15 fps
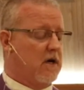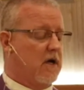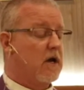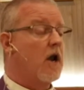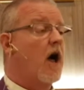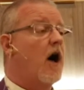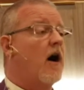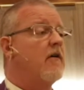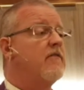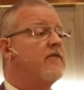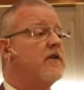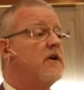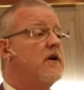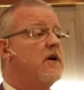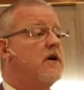
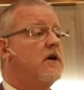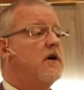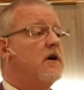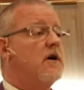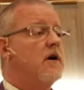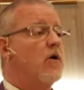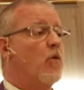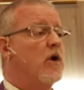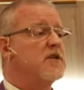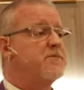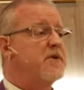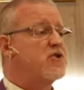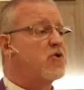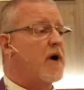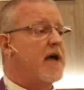Love was
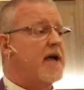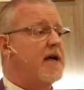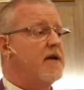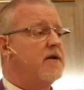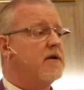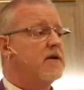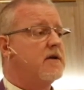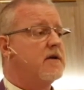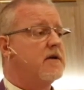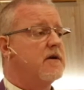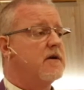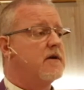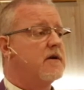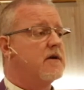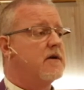betrayed
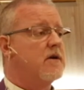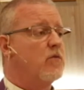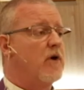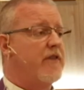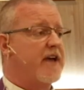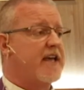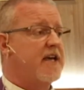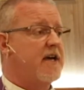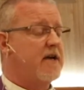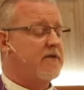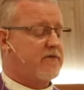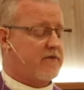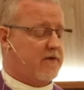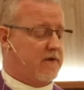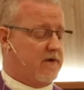with a kiss.